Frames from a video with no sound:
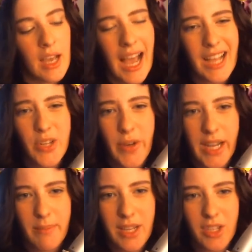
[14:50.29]
I do
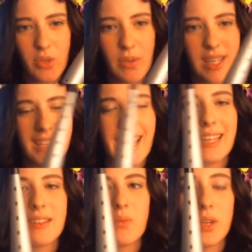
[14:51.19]
recommend you
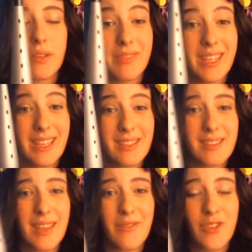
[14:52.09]
get one of these,
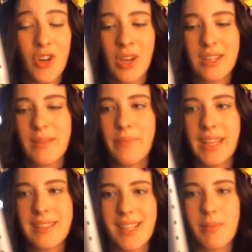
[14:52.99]
if not
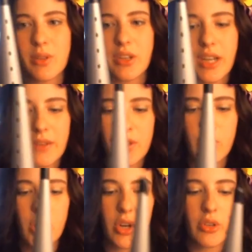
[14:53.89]
something similar, if you
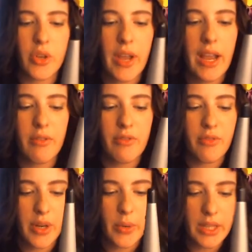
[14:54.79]
curl your hair
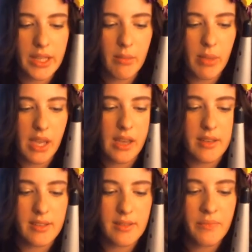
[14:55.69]
frequently,
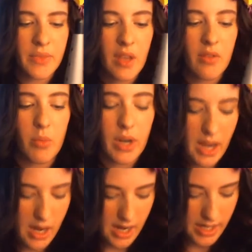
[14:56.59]
because from what
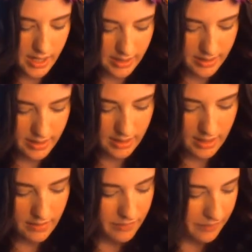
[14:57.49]
I could
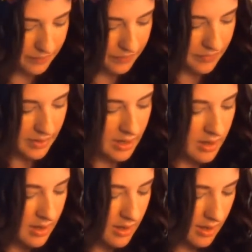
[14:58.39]
see
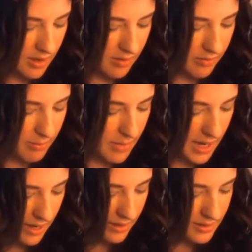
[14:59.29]
of my
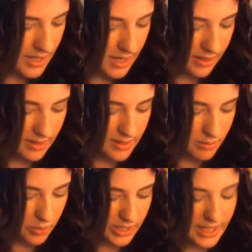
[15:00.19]
hairstyling this
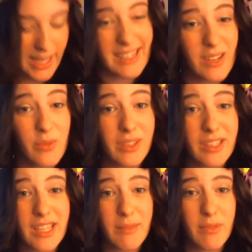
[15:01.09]
morning, it didn't really seem to